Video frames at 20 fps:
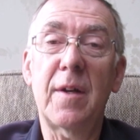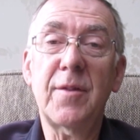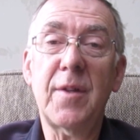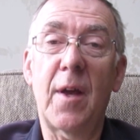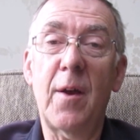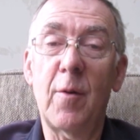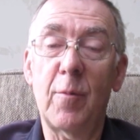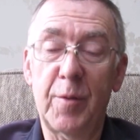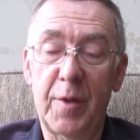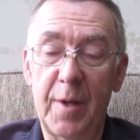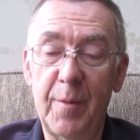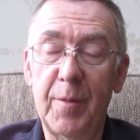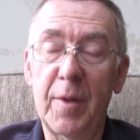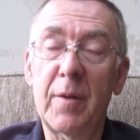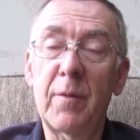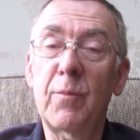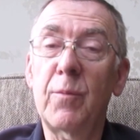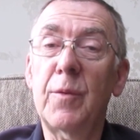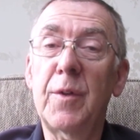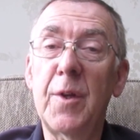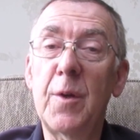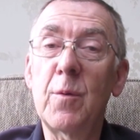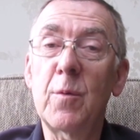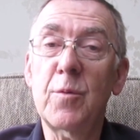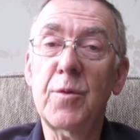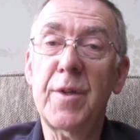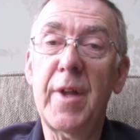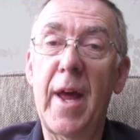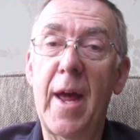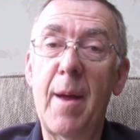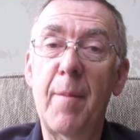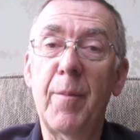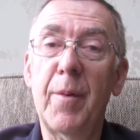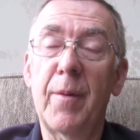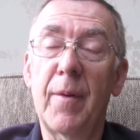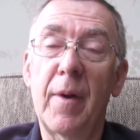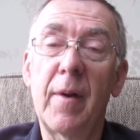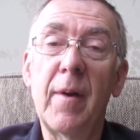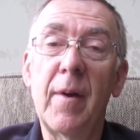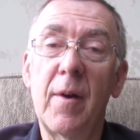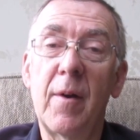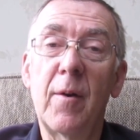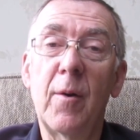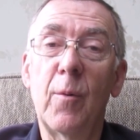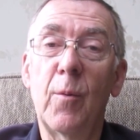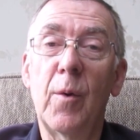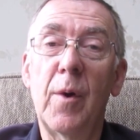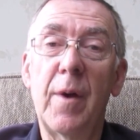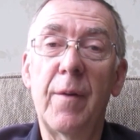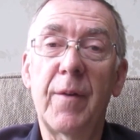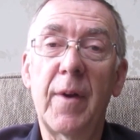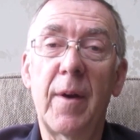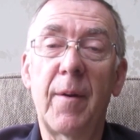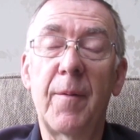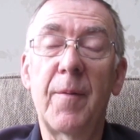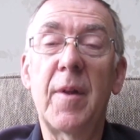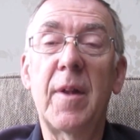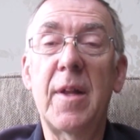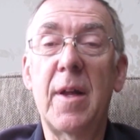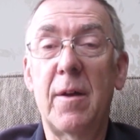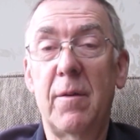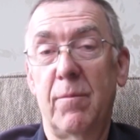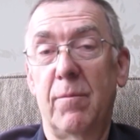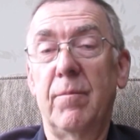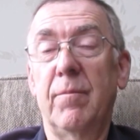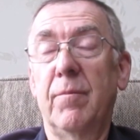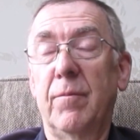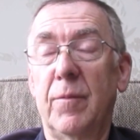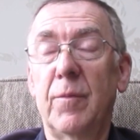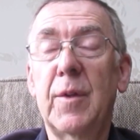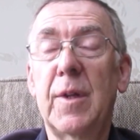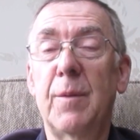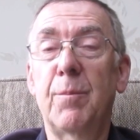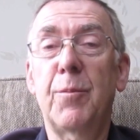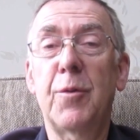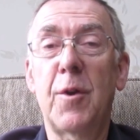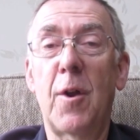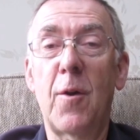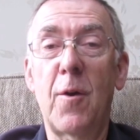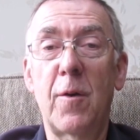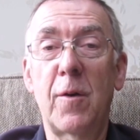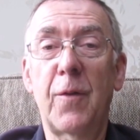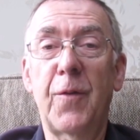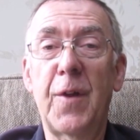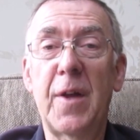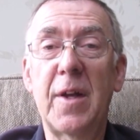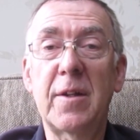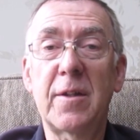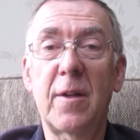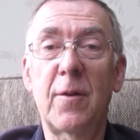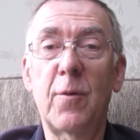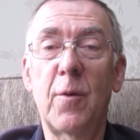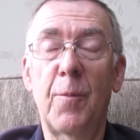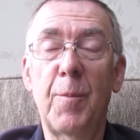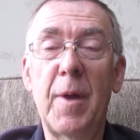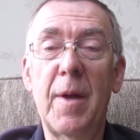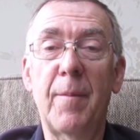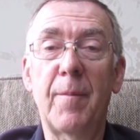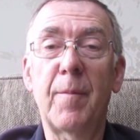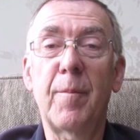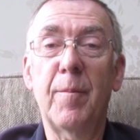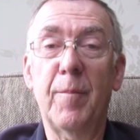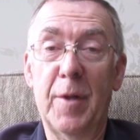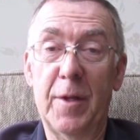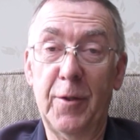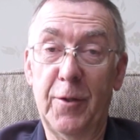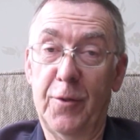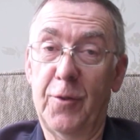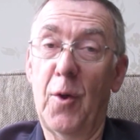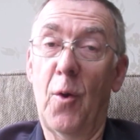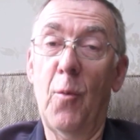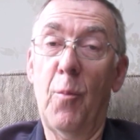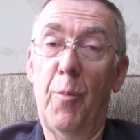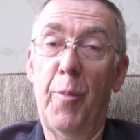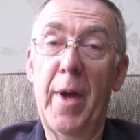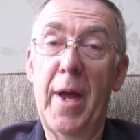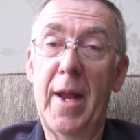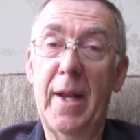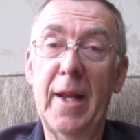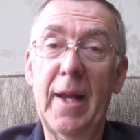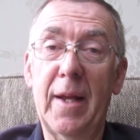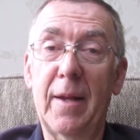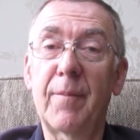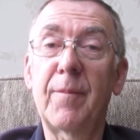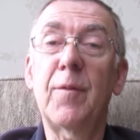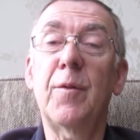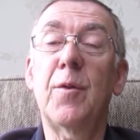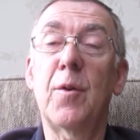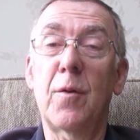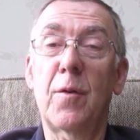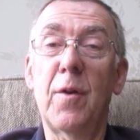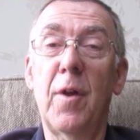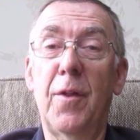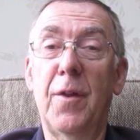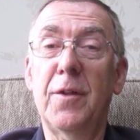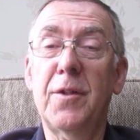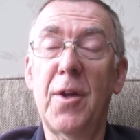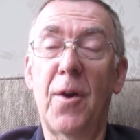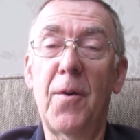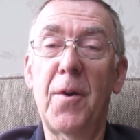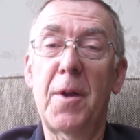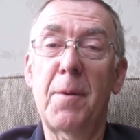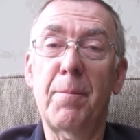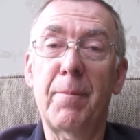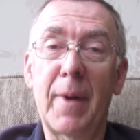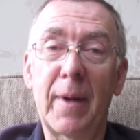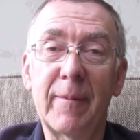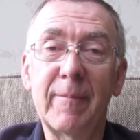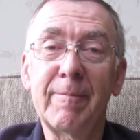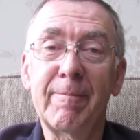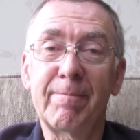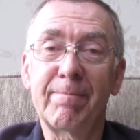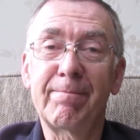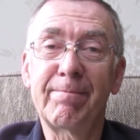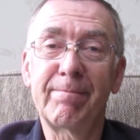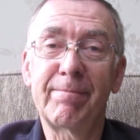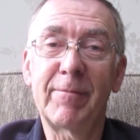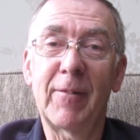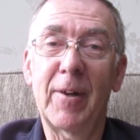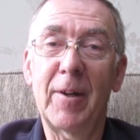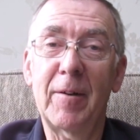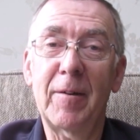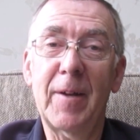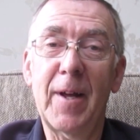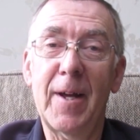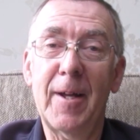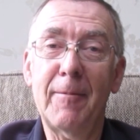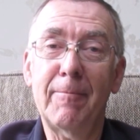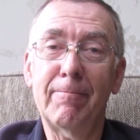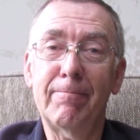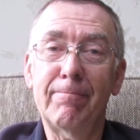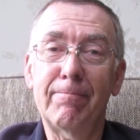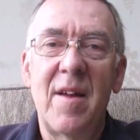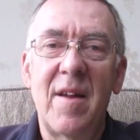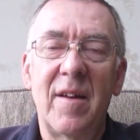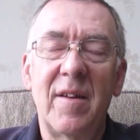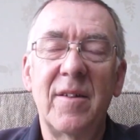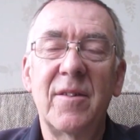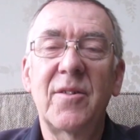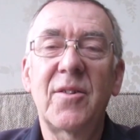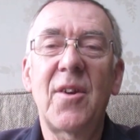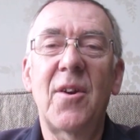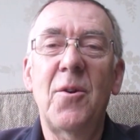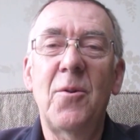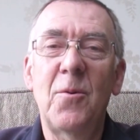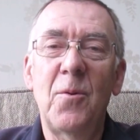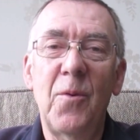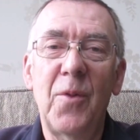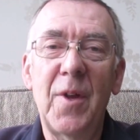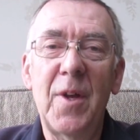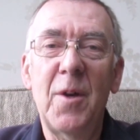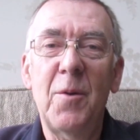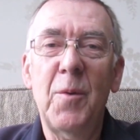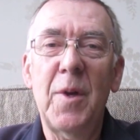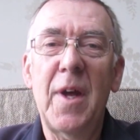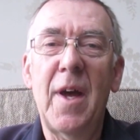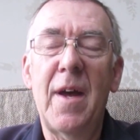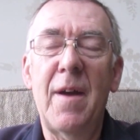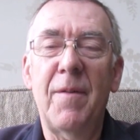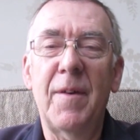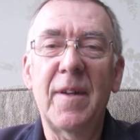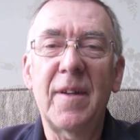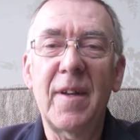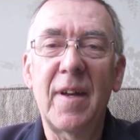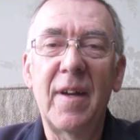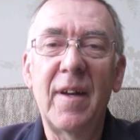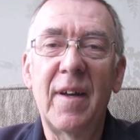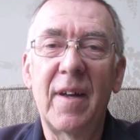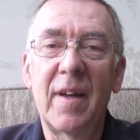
does help keep the gills damp, whatever, and that can prolong things a little bit. But don't panic, you've got the time, okay? So there we have it.